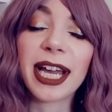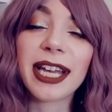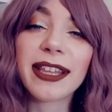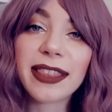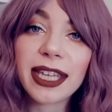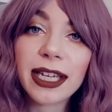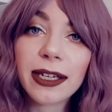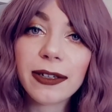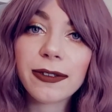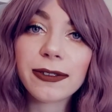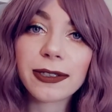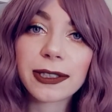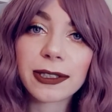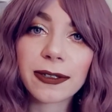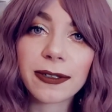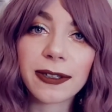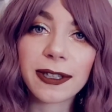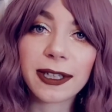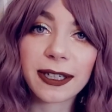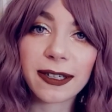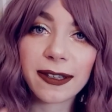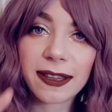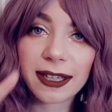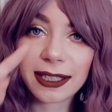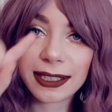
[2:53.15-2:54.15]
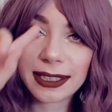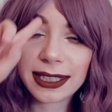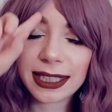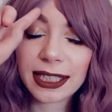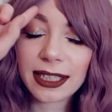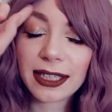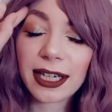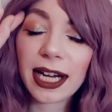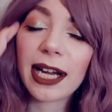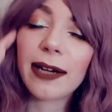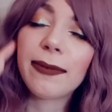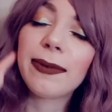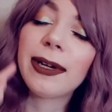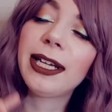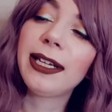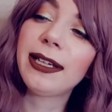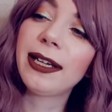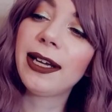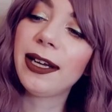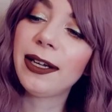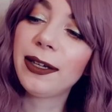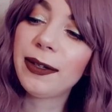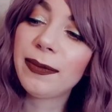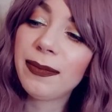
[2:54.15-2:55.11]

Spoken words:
I think it was earlier this year. I read